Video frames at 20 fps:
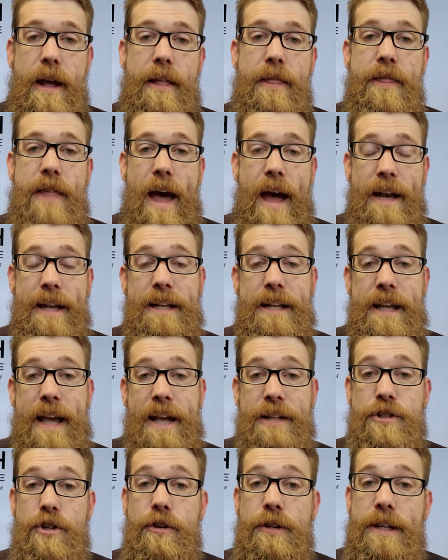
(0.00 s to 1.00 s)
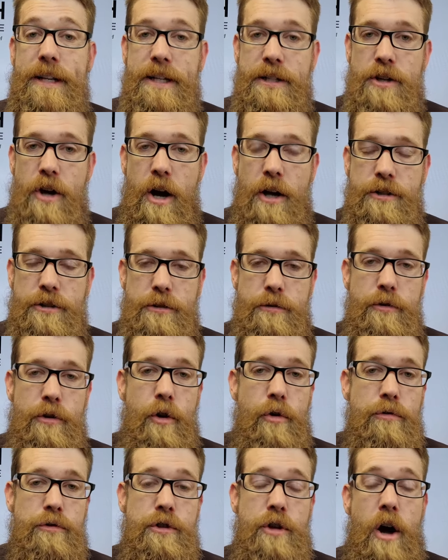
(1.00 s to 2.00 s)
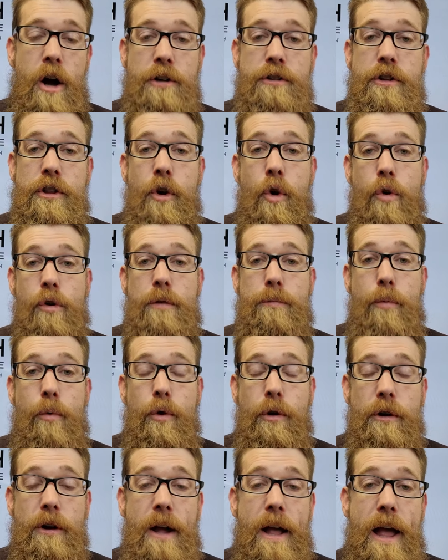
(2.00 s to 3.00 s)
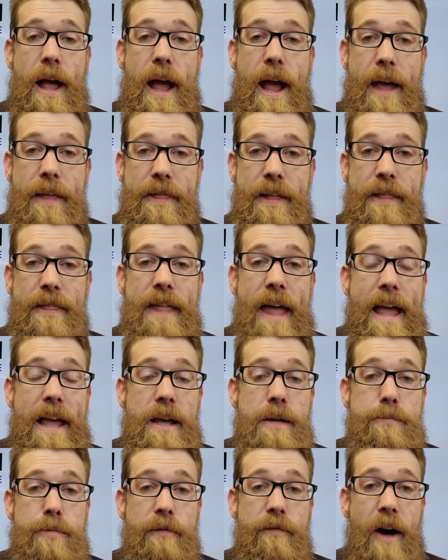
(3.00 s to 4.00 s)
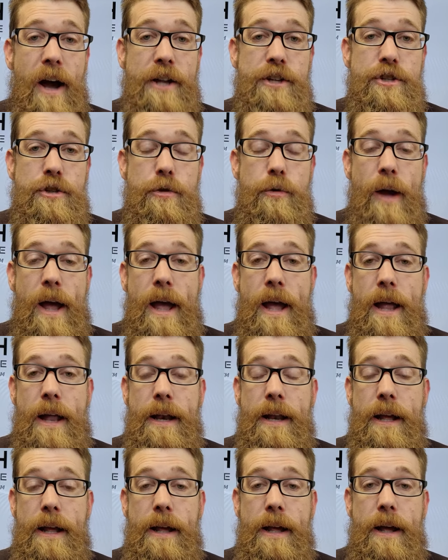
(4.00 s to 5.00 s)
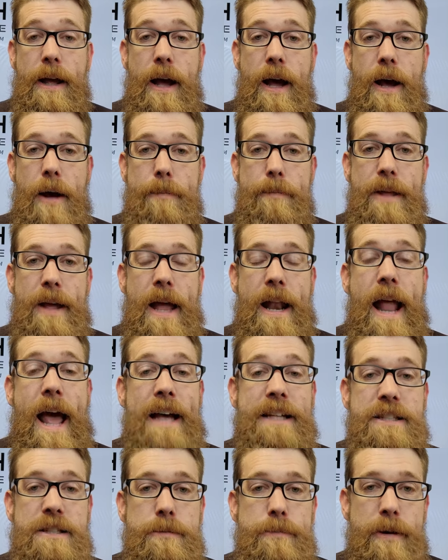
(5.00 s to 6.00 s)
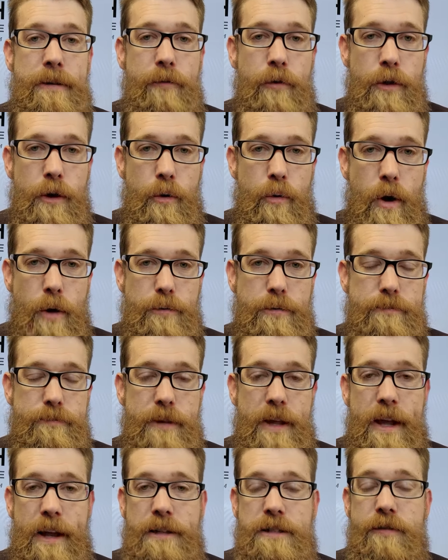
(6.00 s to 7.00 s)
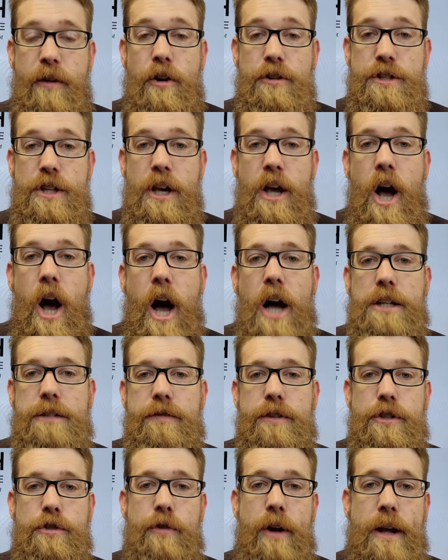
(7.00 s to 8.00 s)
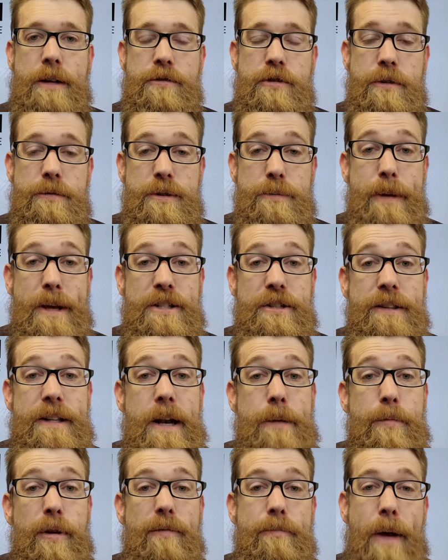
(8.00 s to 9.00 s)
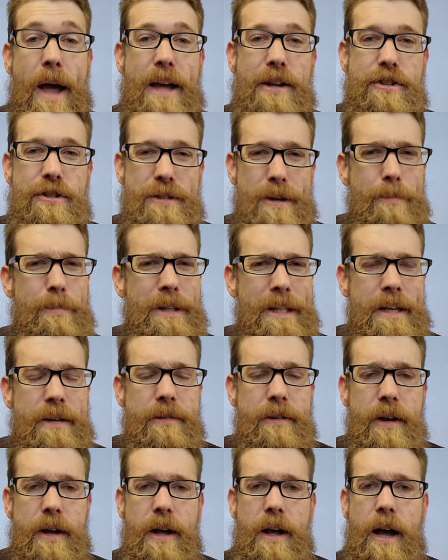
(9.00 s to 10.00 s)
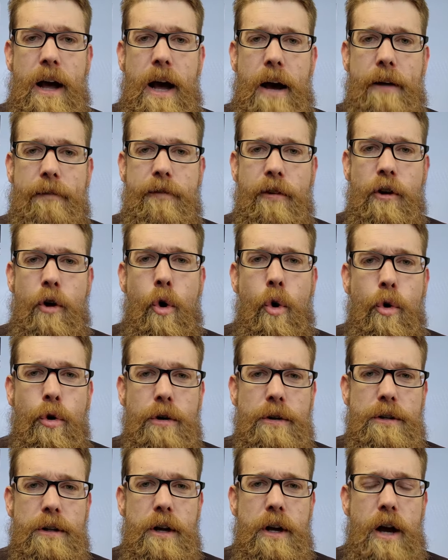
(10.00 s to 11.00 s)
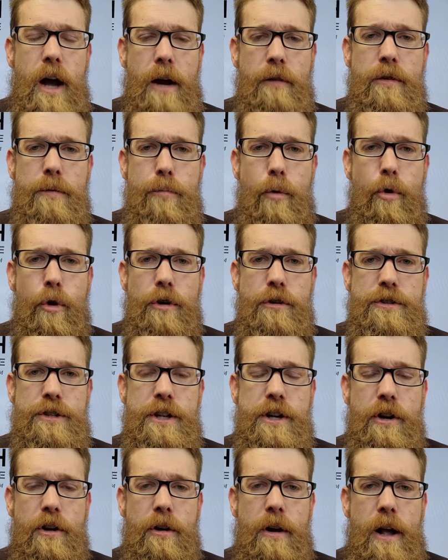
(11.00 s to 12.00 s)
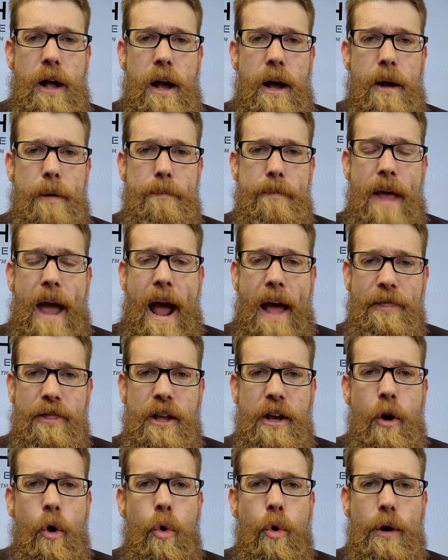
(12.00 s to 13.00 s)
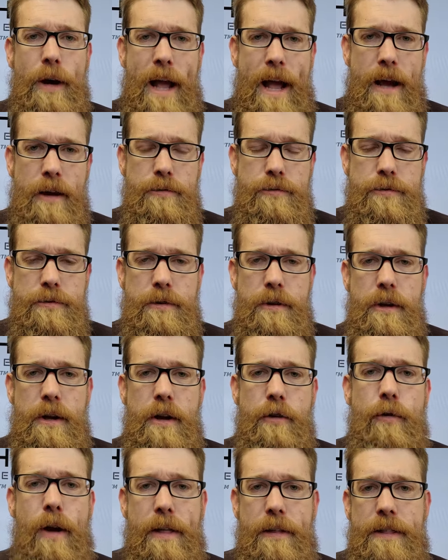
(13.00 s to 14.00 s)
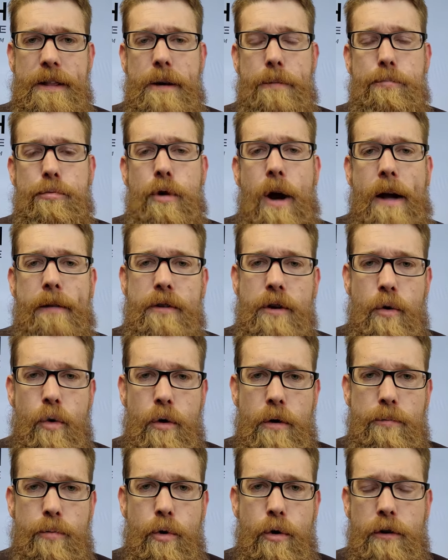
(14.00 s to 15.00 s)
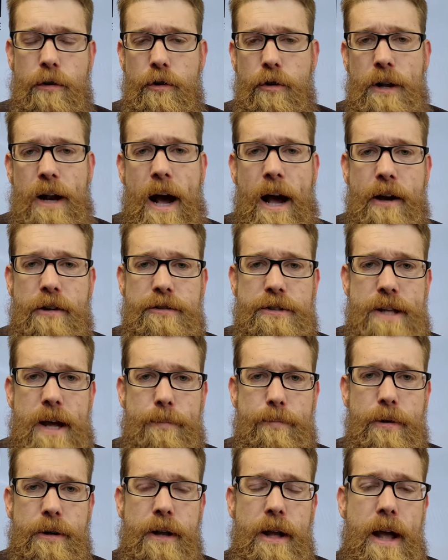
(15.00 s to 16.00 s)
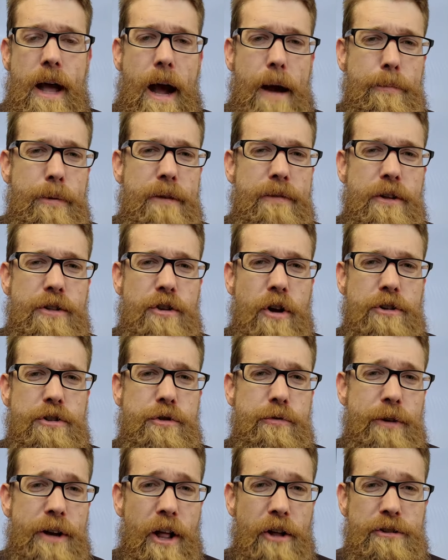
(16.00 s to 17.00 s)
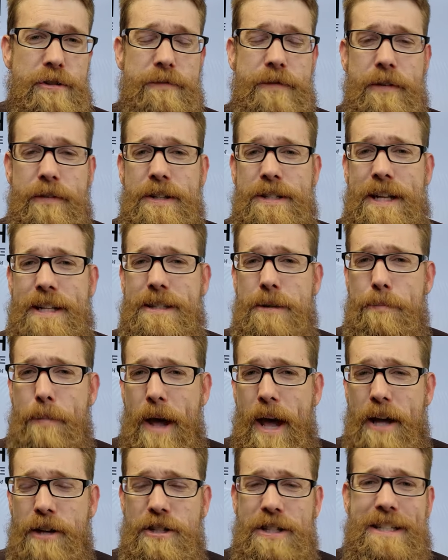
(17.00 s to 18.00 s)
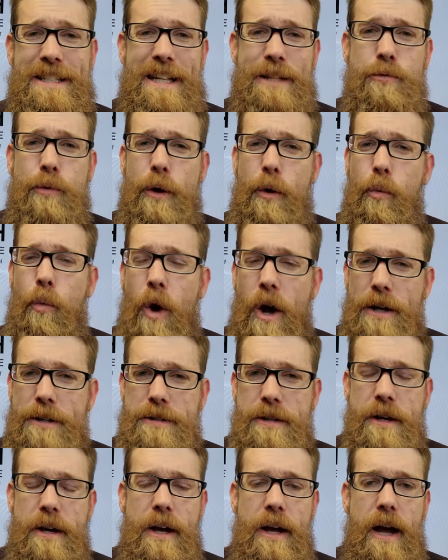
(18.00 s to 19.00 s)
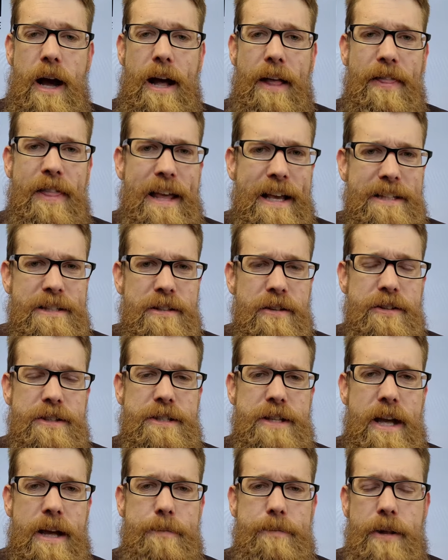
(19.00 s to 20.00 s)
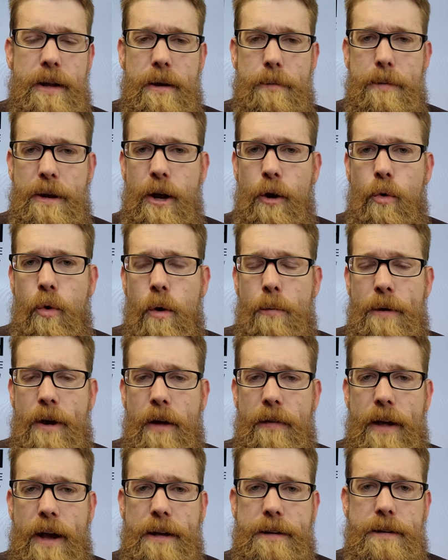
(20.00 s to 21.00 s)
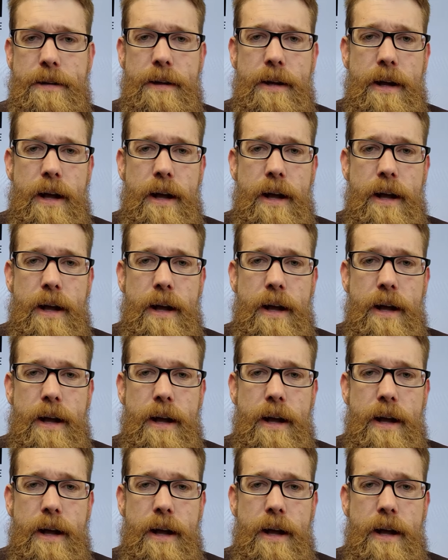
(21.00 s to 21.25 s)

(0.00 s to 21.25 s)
That indicates who you need to talk to. You talk to the court reporter, and then they can provide you an estimate for the quote. And as far as the cost for the transcript is based on the number of pages. I believe for court reporters that are at the courthouse, rather than a private court reporter that you can hire separate, I believe they charge $3.50 a page. At least that's what it was. I think it's still the same, but don't quote me on that.